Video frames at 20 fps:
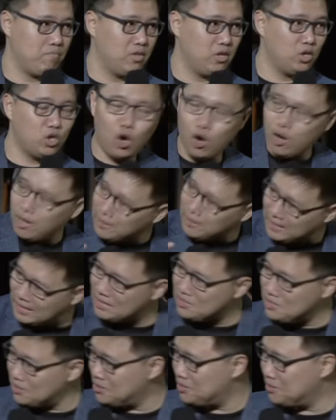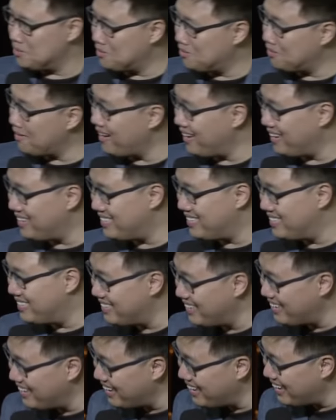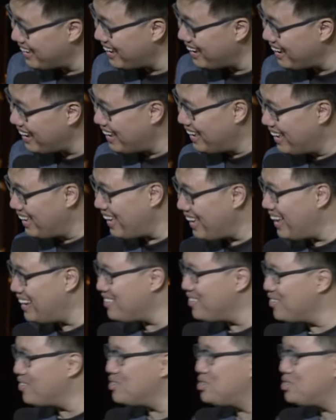your allegiance to Christ, and your